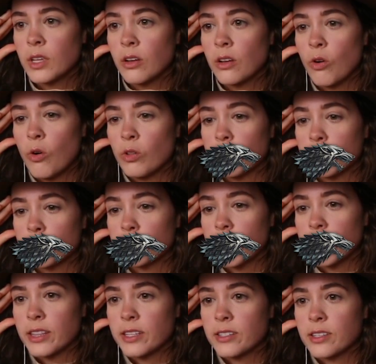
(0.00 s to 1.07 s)
Holy
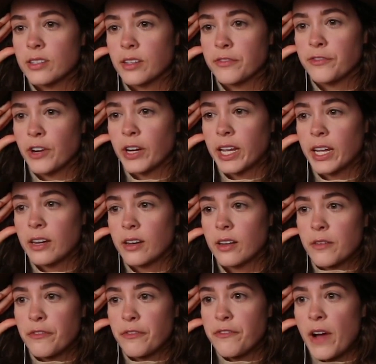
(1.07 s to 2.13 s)
shit, this is a frickin'
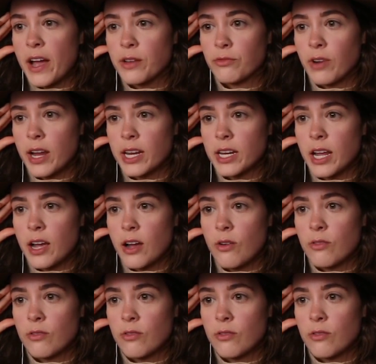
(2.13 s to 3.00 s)
fight right now.